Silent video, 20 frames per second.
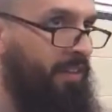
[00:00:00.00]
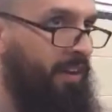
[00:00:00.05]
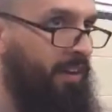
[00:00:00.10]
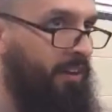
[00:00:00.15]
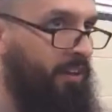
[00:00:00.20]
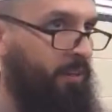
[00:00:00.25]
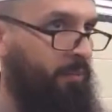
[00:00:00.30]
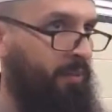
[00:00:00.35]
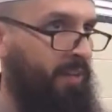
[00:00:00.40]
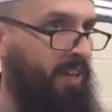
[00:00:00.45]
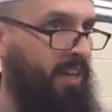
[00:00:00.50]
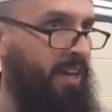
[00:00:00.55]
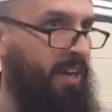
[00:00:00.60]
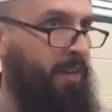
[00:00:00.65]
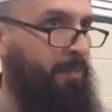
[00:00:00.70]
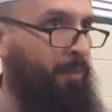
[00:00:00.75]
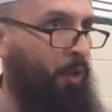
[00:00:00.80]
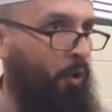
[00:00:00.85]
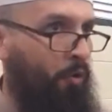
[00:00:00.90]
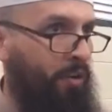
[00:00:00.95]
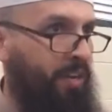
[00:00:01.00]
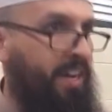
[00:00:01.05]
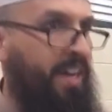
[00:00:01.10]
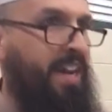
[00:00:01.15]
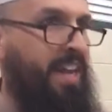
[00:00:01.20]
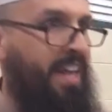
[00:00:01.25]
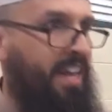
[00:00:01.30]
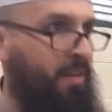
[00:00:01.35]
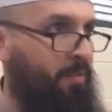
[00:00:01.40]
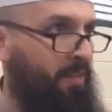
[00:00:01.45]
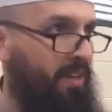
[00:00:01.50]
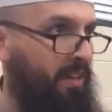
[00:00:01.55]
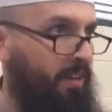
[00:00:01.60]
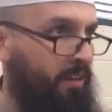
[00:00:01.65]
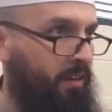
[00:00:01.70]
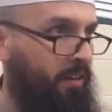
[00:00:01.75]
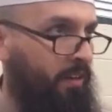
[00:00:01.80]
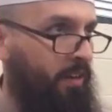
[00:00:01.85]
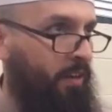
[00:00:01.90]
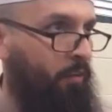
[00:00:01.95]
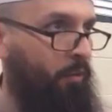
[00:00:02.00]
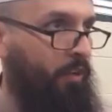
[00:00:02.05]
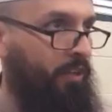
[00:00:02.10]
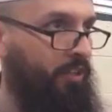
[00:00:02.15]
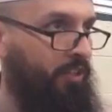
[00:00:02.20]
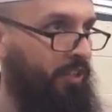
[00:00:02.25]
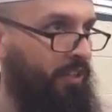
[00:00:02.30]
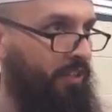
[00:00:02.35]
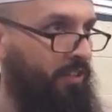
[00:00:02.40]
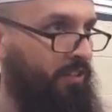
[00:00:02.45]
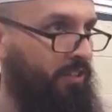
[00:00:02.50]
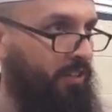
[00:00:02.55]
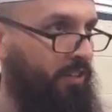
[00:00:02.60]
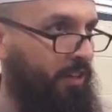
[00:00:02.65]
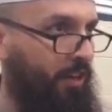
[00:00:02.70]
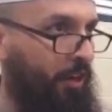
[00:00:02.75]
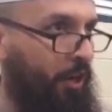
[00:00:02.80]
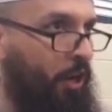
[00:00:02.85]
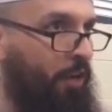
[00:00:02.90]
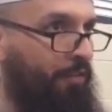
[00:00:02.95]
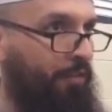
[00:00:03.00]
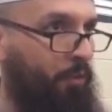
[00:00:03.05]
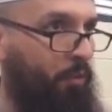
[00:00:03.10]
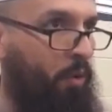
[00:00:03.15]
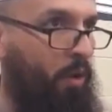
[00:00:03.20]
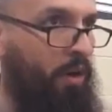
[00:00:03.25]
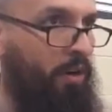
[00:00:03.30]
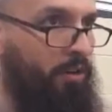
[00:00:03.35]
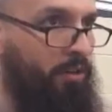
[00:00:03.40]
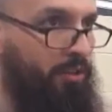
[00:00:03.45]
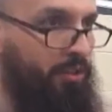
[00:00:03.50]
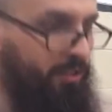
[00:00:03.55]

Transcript: there could be an opponent, an enemy, which is cut off the water